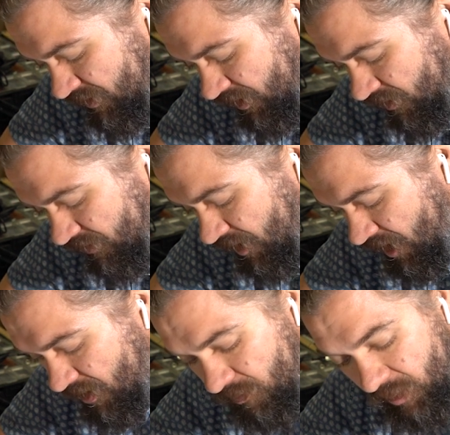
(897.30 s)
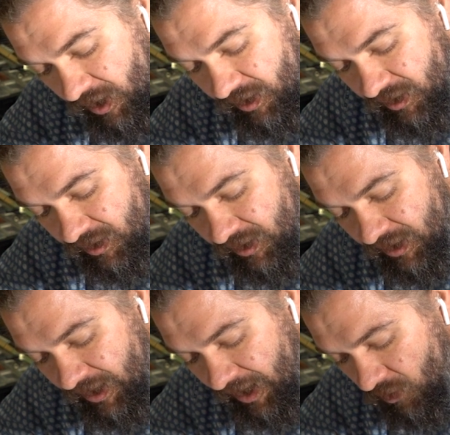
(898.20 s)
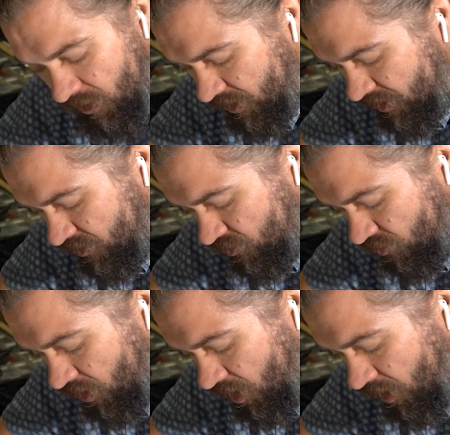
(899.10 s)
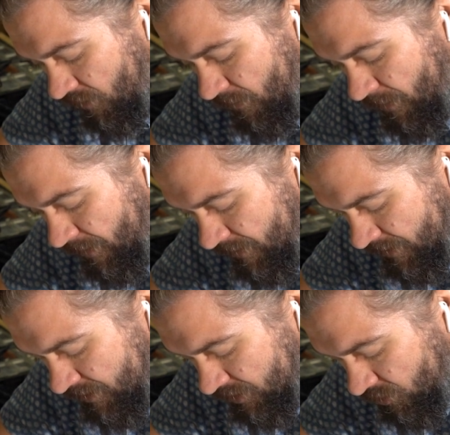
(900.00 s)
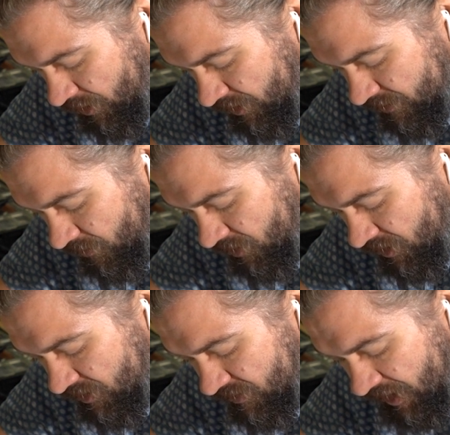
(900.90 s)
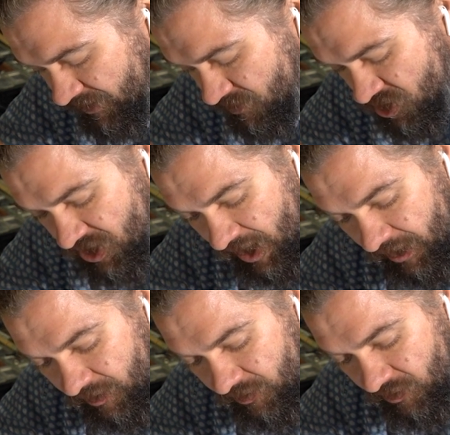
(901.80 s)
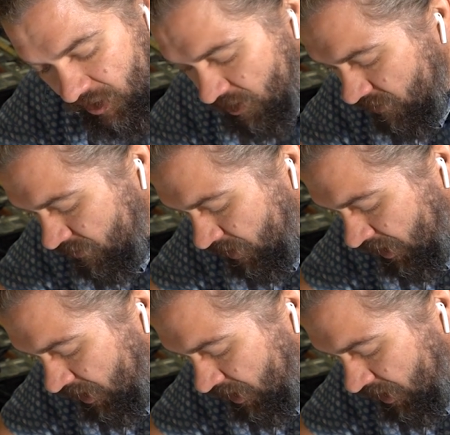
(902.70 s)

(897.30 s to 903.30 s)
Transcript: take our time, but how well can you draw quickly. So I'm going to just add some shadows right here for my